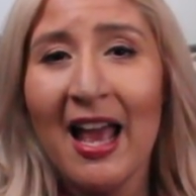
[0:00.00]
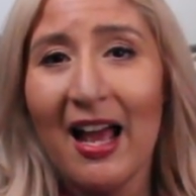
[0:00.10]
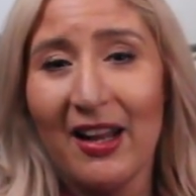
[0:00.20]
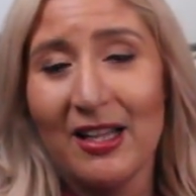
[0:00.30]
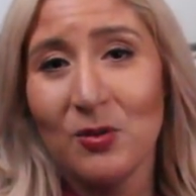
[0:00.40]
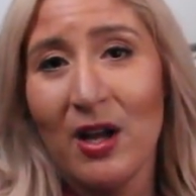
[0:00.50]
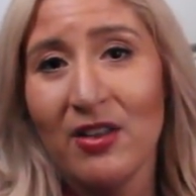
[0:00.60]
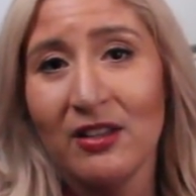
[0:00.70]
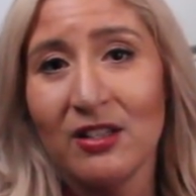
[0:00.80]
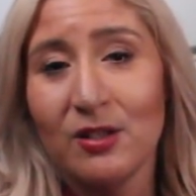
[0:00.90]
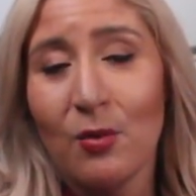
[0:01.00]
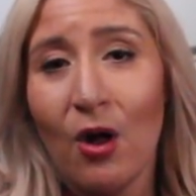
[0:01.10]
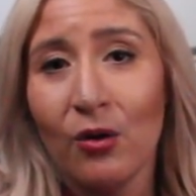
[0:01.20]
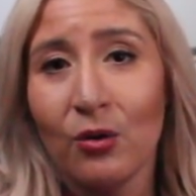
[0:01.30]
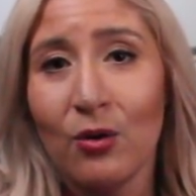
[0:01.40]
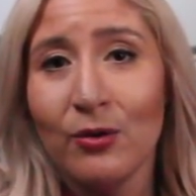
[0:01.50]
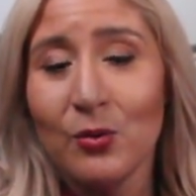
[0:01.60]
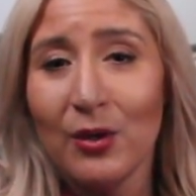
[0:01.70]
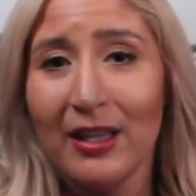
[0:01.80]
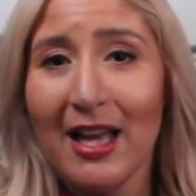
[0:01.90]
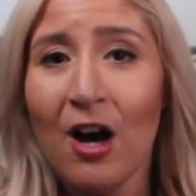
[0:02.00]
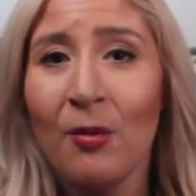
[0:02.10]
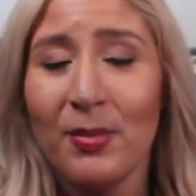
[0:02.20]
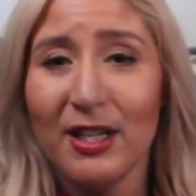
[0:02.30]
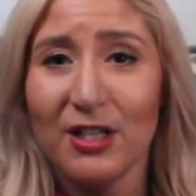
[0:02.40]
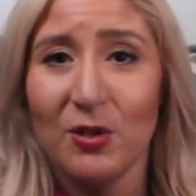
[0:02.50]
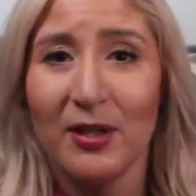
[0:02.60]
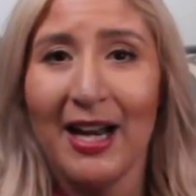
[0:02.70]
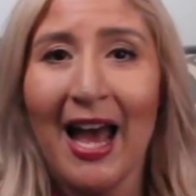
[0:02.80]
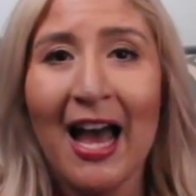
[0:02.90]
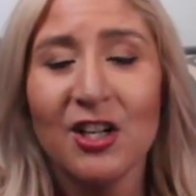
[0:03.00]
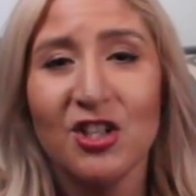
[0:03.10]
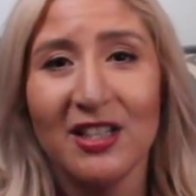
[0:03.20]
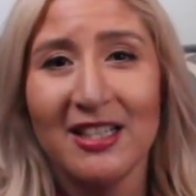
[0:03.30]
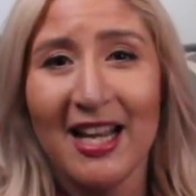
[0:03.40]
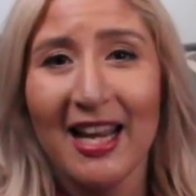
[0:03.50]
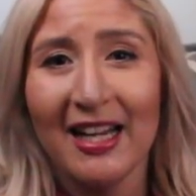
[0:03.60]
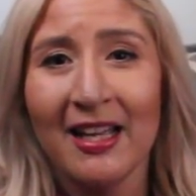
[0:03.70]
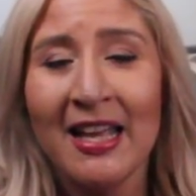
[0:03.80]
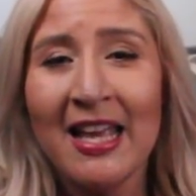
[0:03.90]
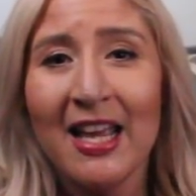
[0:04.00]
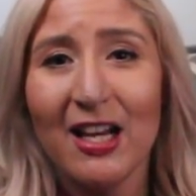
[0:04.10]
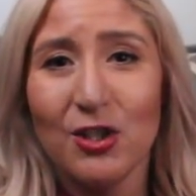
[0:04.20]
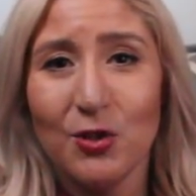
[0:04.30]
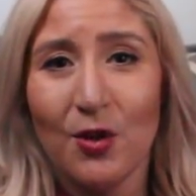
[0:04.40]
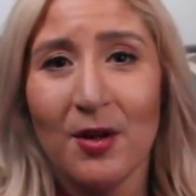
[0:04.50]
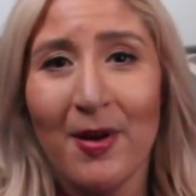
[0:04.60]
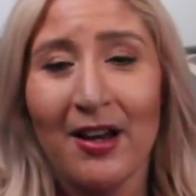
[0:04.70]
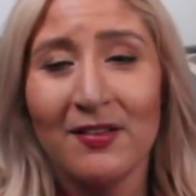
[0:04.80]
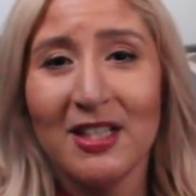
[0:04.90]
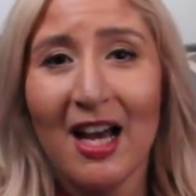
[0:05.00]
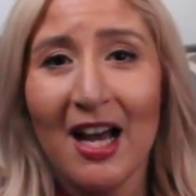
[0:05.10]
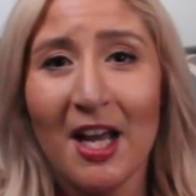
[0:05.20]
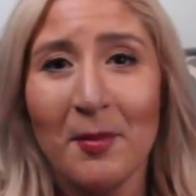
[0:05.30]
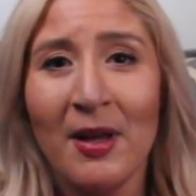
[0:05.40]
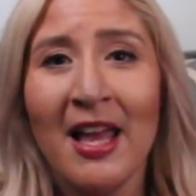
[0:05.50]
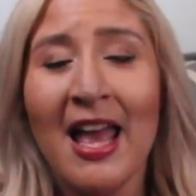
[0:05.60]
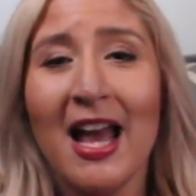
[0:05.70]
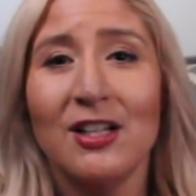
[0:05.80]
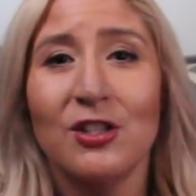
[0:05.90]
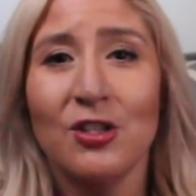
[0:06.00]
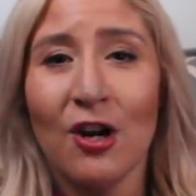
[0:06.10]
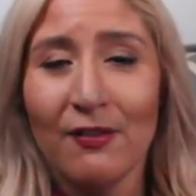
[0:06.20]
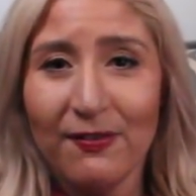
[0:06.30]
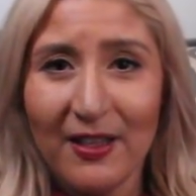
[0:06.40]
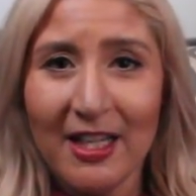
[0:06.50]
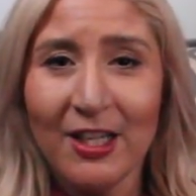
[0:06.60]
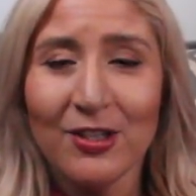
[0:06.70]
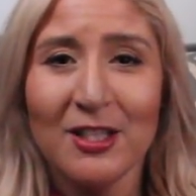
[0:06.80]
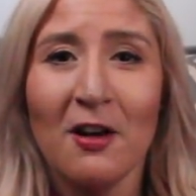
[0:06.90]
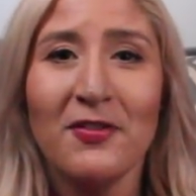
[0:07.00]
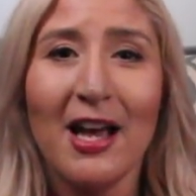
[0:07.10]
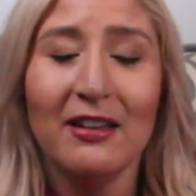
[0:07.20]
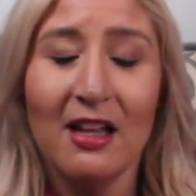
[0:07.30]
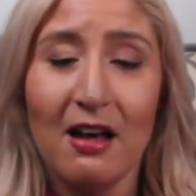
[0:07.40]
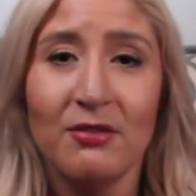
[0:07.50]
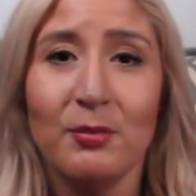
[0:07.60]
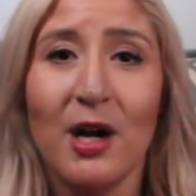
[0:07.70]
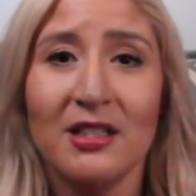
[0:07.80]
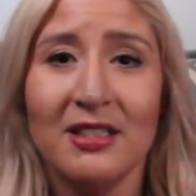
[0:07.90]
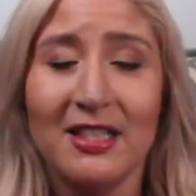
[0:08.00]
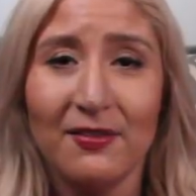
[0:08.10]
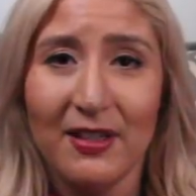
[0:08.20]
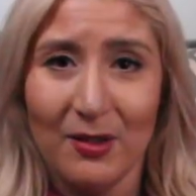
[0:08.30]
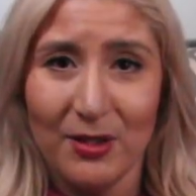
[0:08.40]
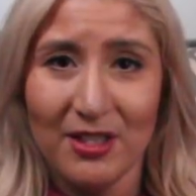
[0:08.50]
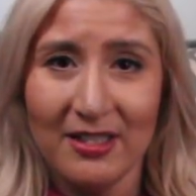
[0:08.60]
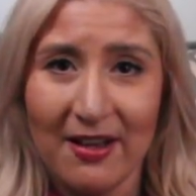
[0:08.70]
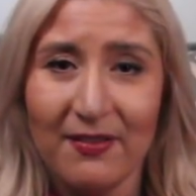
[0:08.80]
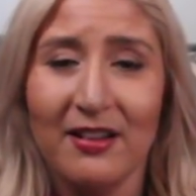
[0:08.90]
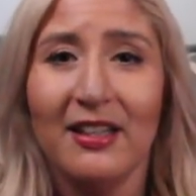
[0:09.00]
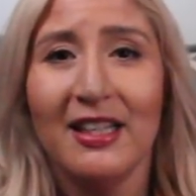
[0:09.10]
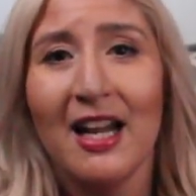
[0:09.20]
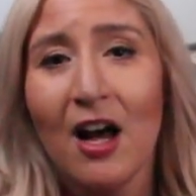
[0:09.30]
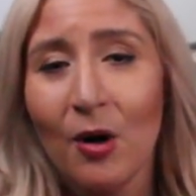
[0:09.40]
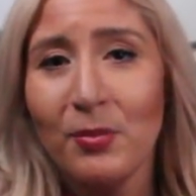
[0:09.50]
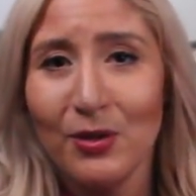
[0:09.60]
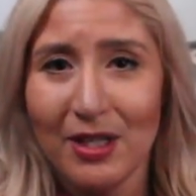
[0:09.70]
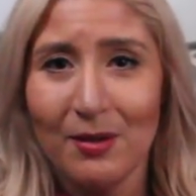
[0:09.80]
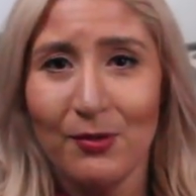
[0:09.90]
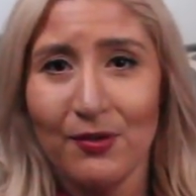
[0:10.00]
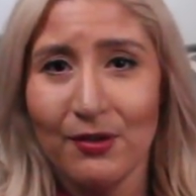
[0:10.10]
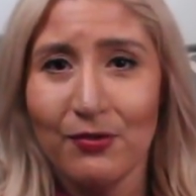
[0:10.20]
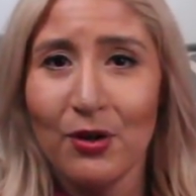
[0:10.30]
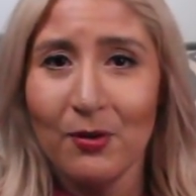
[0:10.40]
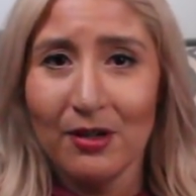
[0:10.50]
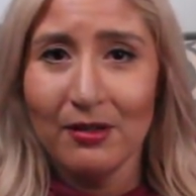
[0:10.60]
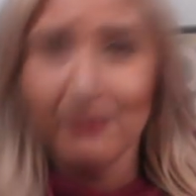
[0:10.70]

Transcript: And that's why I think the smaller goals really help, because you can actually attain it in a short amount of time and start feeding yourself that love and positivity, which is definitely going to help you keep moving forward.